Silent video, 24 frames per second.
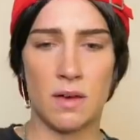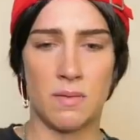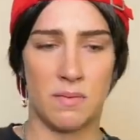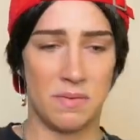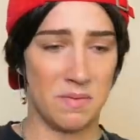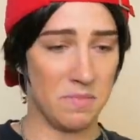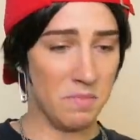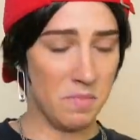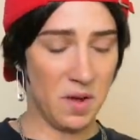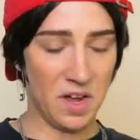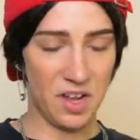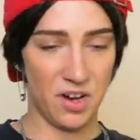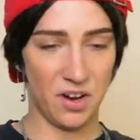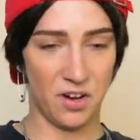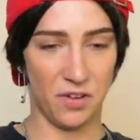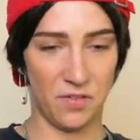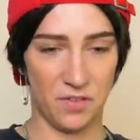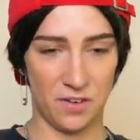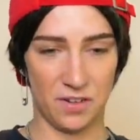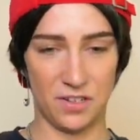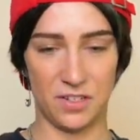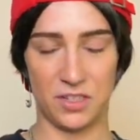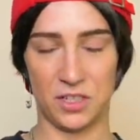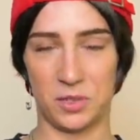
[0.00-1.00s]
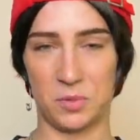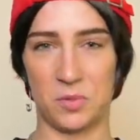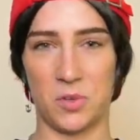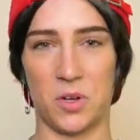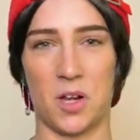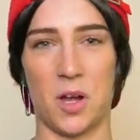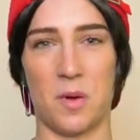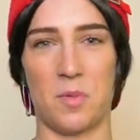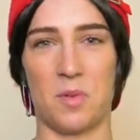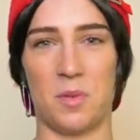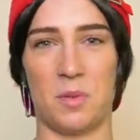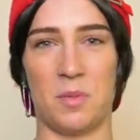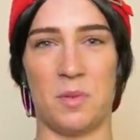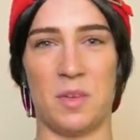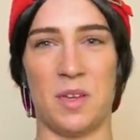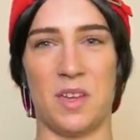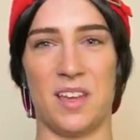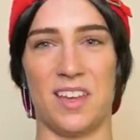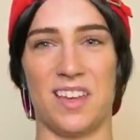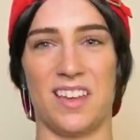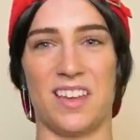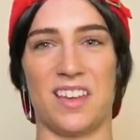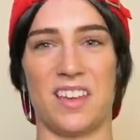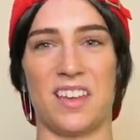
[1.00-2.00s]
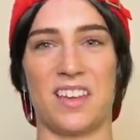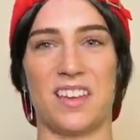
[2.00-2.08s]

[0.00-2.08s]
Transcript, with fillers: My girlfriend just broke up with me.